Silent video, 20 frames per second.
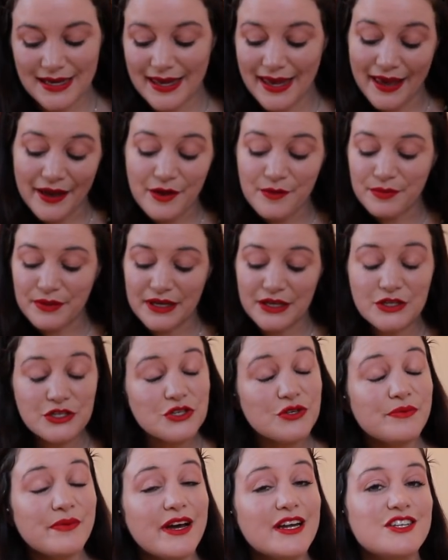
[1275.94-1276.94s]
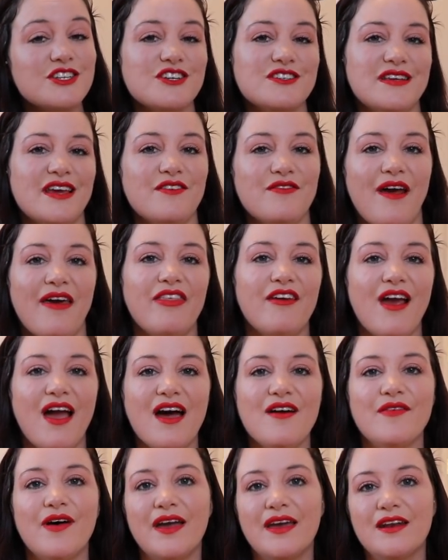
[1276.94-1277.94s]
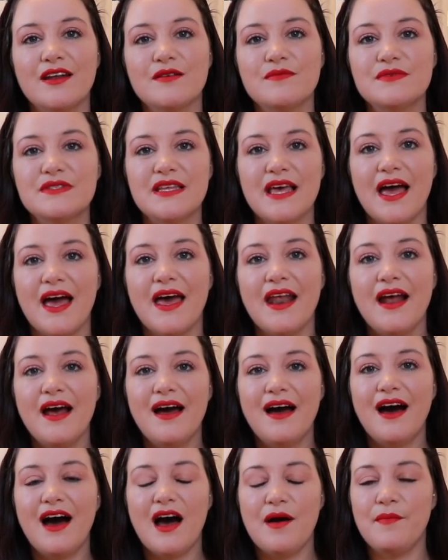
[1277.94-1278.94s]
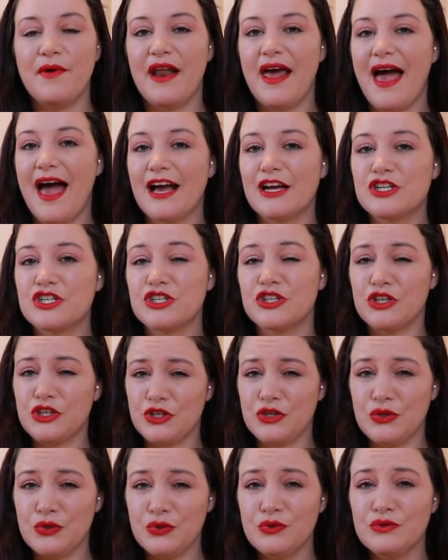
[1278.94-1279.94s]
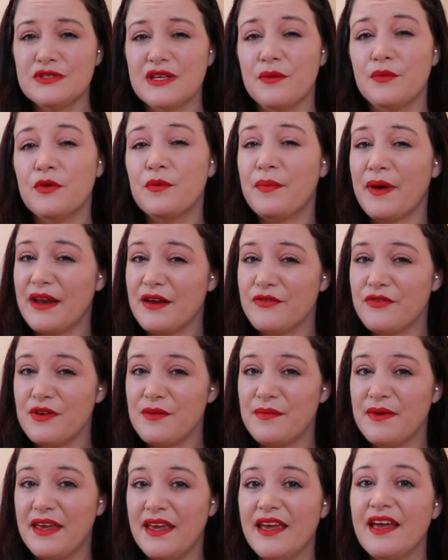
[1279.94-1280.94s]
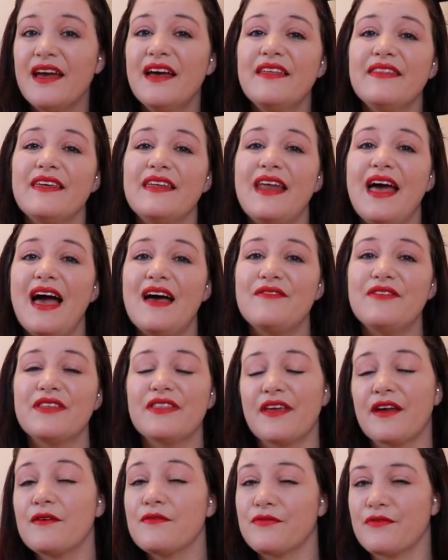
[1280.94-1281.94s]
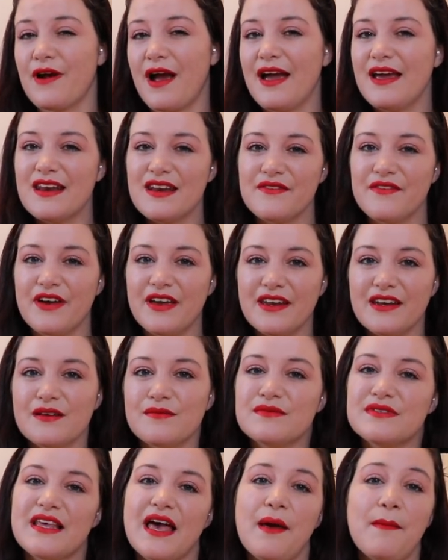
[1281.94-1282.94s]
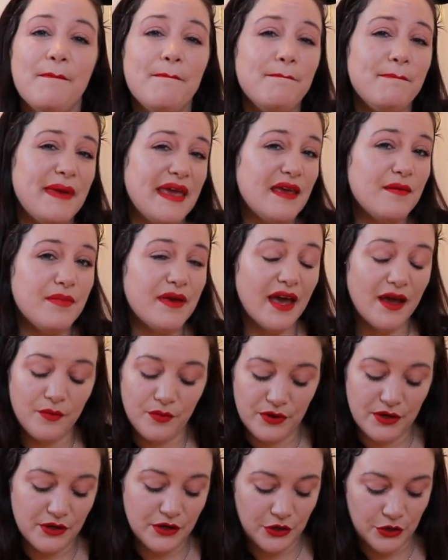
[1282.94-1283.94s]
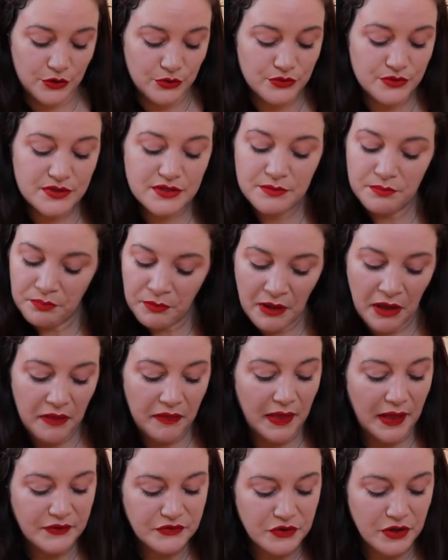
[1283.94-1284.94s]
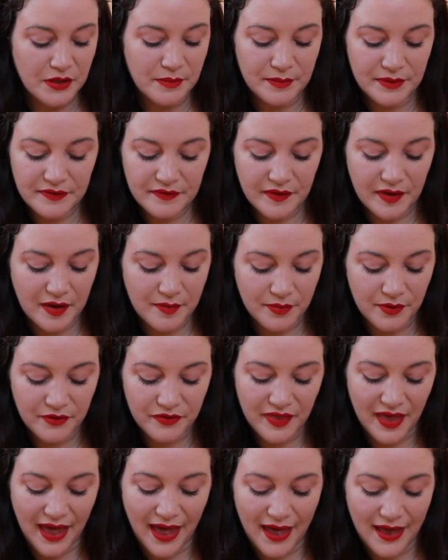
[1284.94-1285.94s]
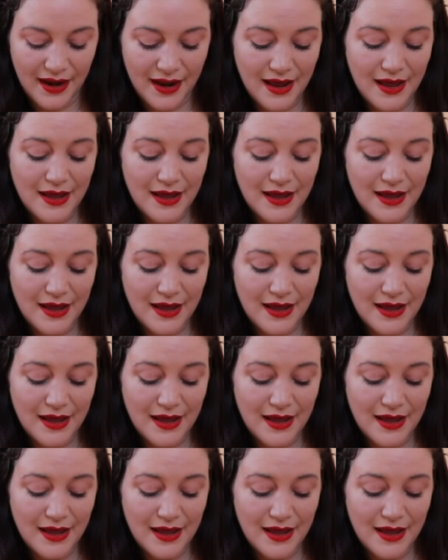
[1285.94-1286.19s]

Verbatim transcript: I can't complain too much, because I'd rather have items that I'm gonna actually use and will benefit me than having like a variety of items that maybe I wouldn't use. That's all I'm gonna say about that.